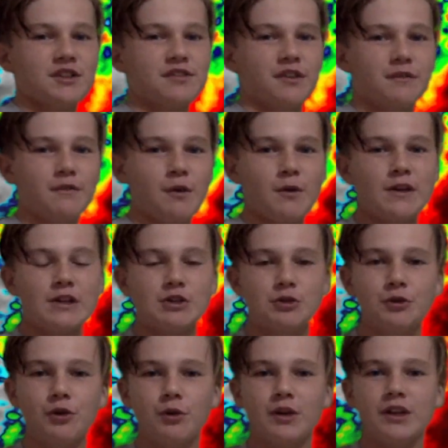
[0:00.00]
It's a very
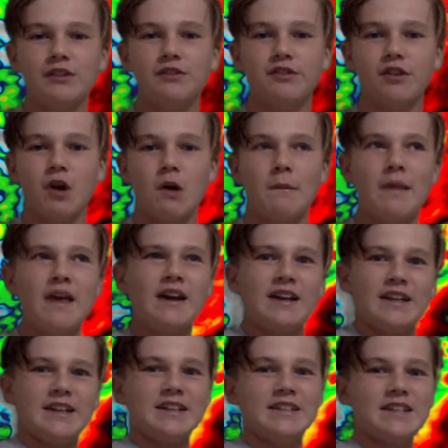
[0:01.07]
good-looking storm
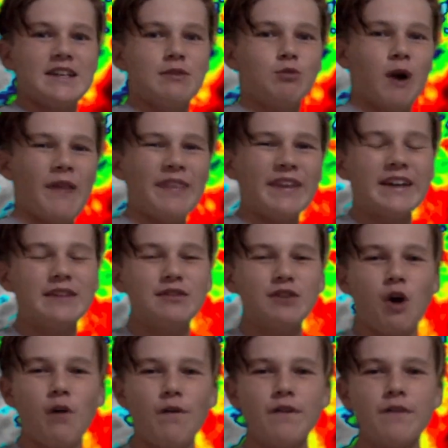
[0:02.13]
indeed, one that is
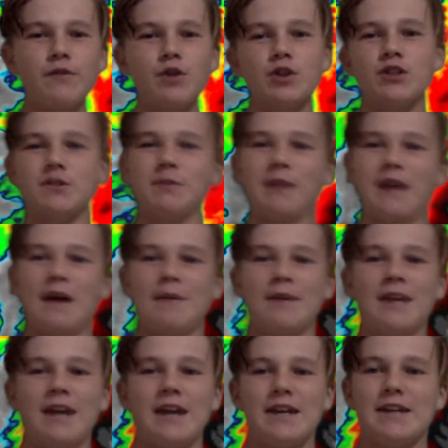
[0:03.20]
on the verge of
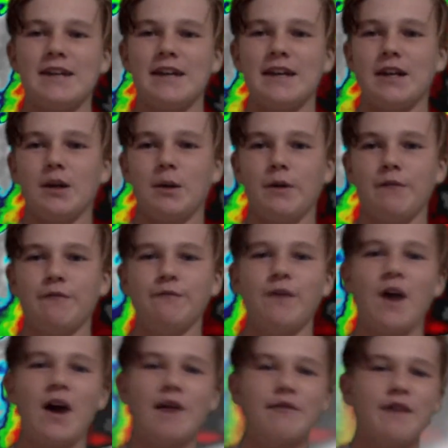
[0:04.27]
becoming a Category
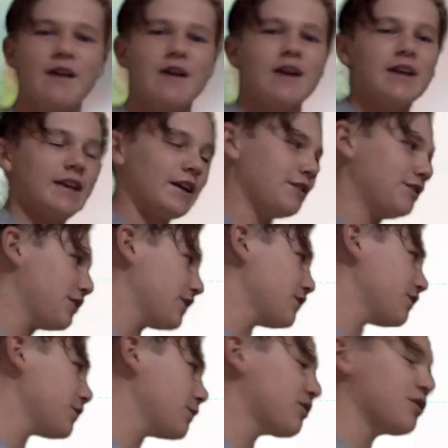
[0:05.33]
5. Now, as you can
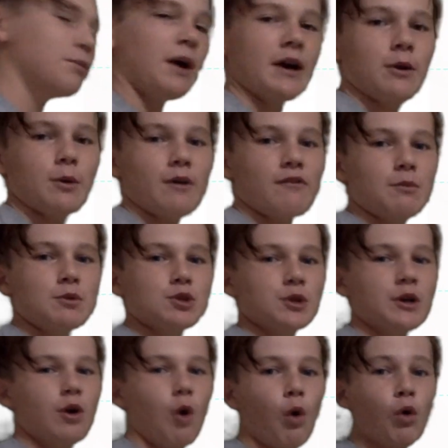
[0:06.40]
see with some microwave
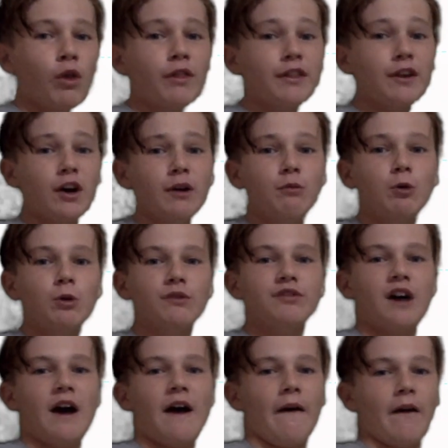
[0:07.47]
imagery, all of the eye
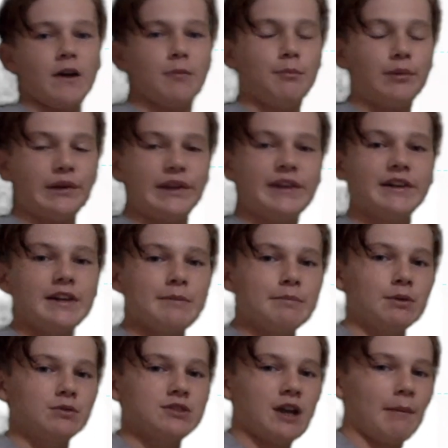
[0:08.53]
walls are completely
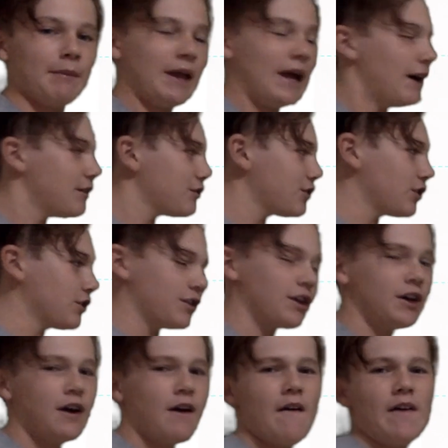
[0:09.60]
built up now. It's got the